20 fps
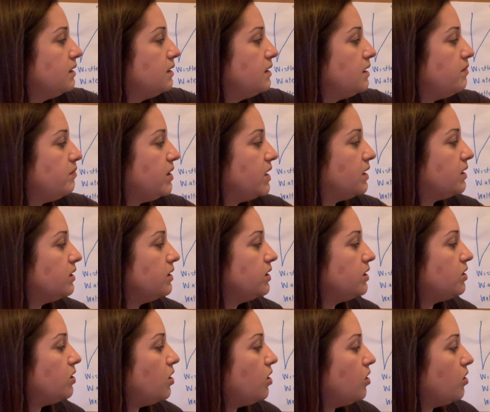They make
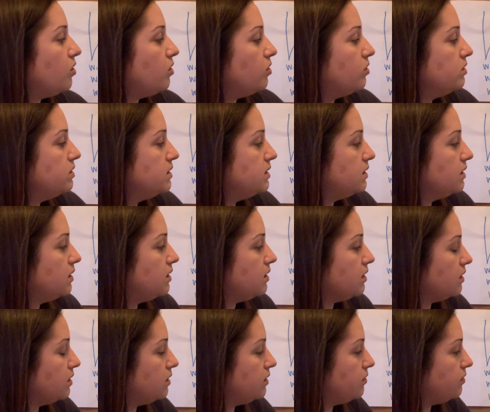little holes
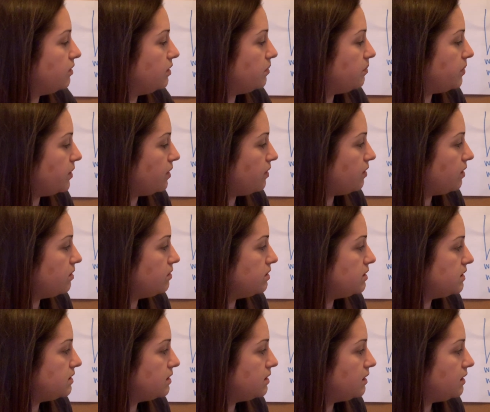through the
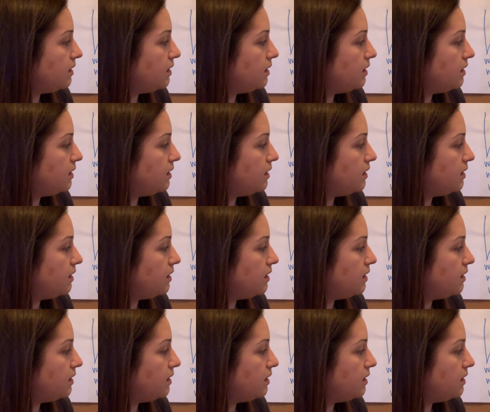burrows.